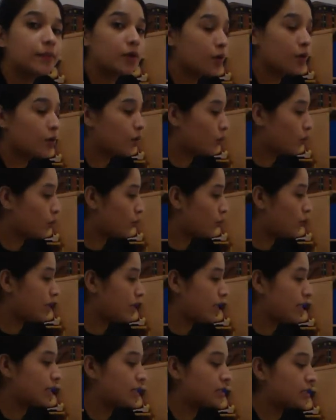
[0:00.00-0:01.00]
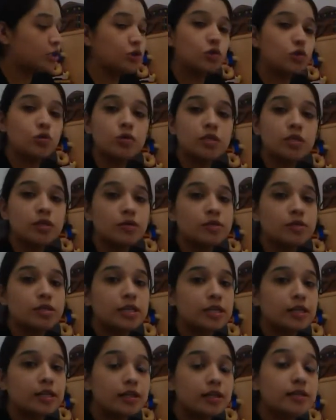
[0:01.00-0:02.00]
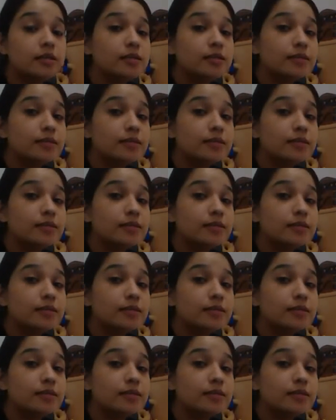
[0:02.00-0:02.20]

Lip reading: Or when it has 2 zeros like this?